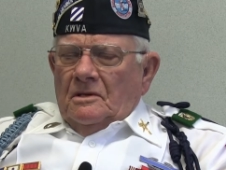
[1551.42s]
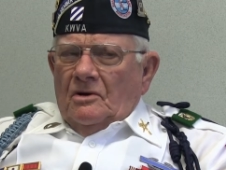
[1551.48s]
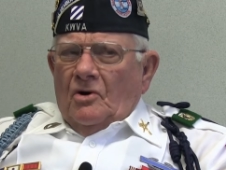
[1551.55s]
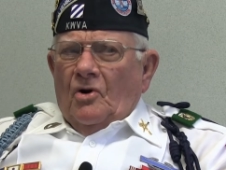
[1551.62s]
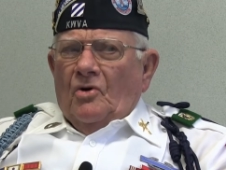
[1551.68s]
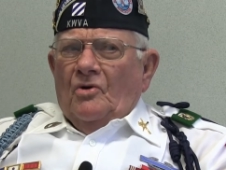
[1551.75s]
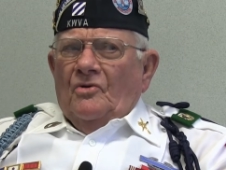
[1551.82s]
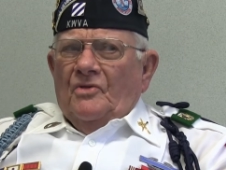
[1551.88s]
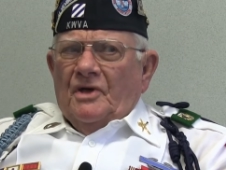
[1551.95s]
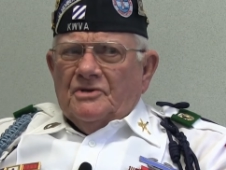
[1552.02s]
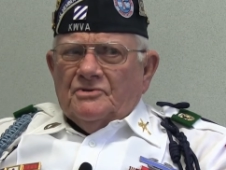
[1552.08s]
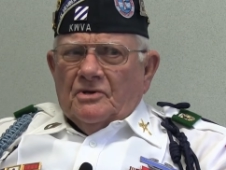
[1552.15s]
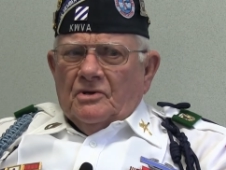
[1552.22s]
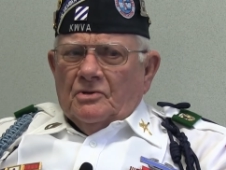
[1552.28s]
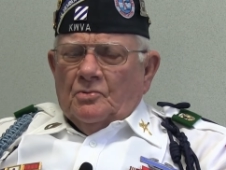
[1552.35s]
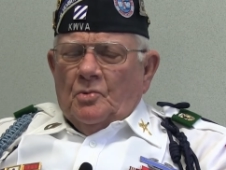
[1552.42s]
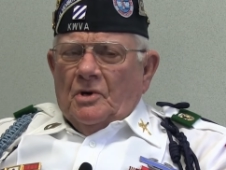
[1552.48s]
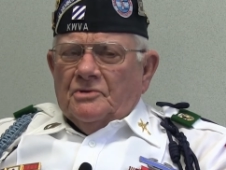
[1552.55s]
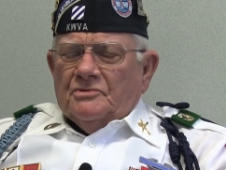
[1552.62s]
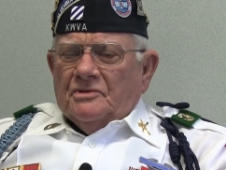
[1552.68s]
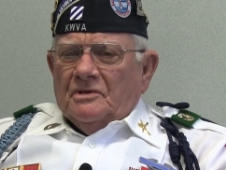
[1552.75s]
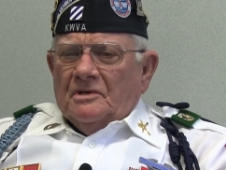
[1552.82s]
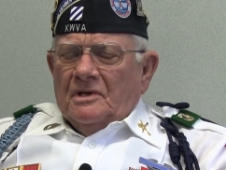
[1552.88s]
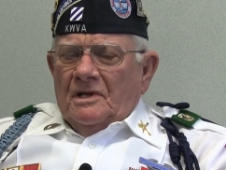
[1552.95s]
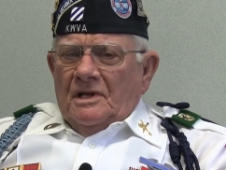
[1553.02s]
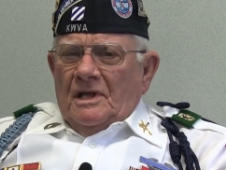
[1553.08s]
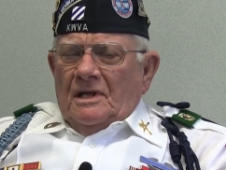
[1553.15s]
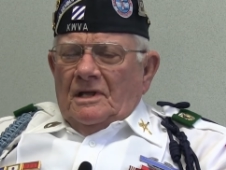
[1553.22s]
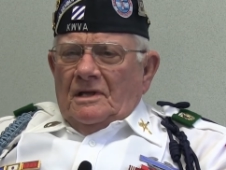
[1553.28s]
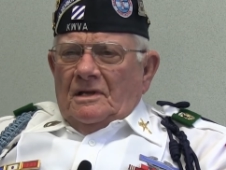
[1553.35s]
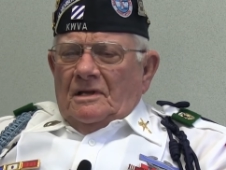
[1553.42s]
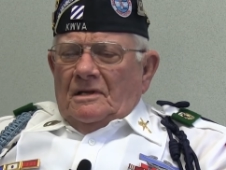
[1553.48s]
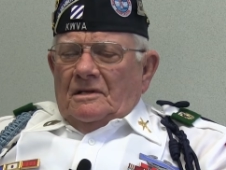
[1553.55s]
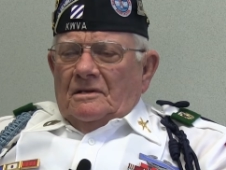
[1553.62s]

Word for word: Oh, that's a good question. Yeah.